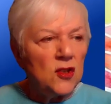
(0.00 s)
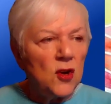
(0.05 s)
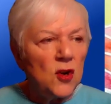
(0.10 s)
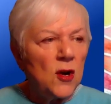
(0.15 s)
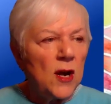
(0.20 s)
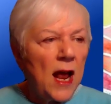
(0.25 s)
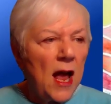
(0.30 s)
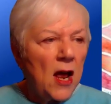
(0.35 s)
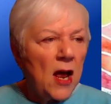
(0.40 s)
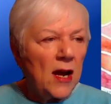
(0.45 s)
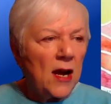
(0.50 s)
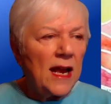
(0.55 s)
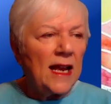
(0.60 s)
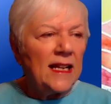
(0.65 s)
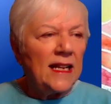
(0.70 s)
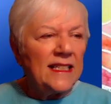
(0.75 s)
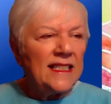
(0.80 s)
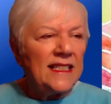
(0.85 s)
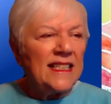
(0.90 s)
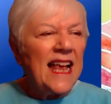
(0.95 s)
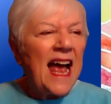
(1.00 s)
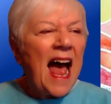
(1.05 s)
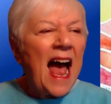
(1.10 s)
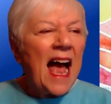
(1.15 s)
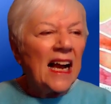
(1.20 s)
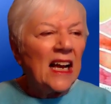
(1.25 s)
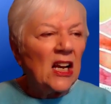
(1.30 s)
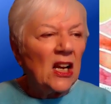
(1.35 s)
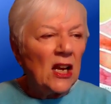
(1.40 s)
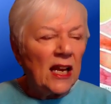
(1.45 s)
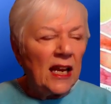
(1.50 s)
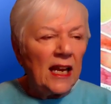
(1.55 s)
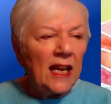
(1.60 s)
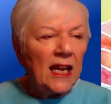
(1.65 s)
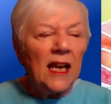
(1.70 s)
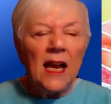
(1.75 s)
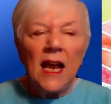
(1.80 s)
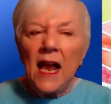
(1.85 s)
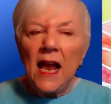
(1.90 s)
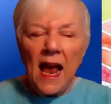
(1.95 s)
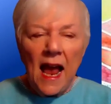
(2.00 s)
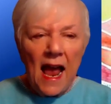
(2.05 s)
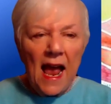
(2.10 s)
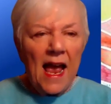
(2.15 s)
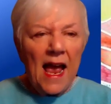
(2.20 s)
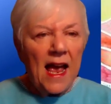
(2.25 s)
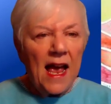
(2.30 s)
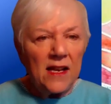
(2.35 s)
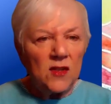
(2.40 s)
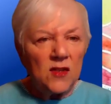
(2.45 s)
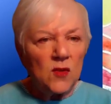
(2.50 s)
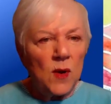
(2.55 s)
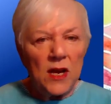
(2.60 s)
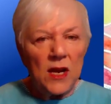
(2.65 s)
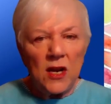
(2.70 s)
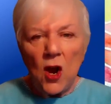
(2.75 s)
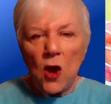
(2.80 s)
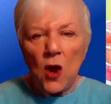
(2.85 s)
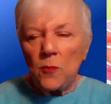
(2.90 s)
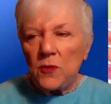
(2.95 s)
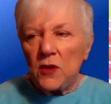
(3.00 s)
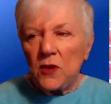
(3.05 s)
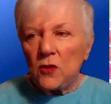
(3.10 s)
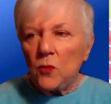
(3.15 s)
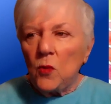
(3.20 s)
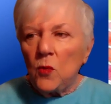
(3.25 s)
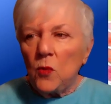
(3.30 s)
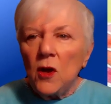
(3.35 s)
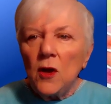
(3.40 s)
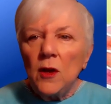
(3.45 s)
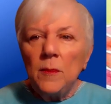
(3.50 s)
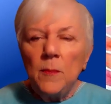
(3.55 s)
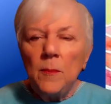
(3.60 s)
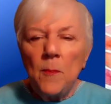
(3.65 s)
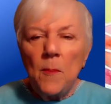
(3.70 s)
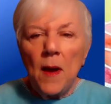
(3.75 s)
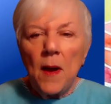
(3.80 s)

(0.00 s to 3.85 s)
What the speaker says: turn out exactly as we had hoped it would,